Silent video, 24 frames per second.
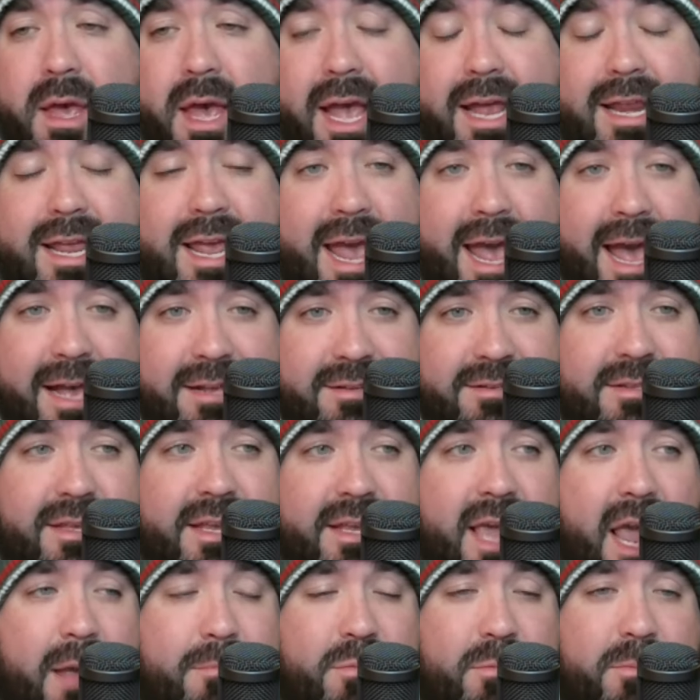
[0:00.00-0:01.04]
and he has the
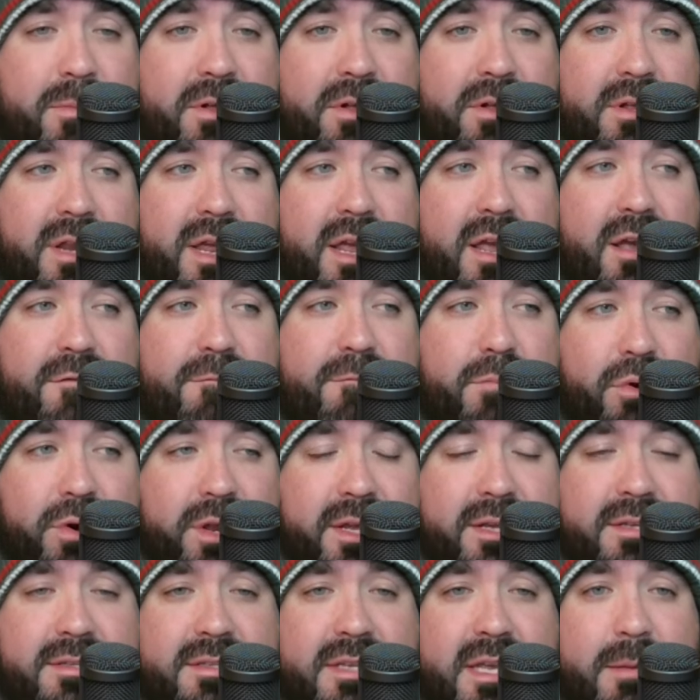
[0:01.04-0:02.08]
capability of
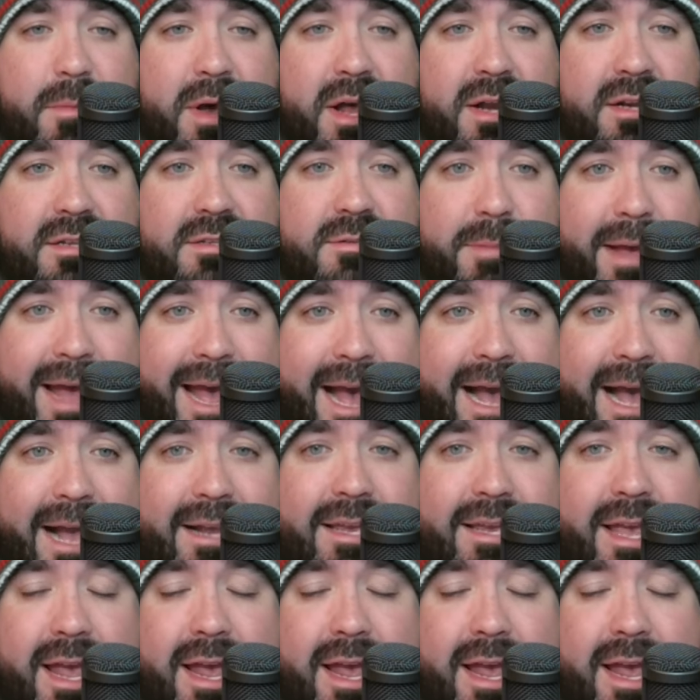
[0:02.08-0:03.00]
putting a team on his back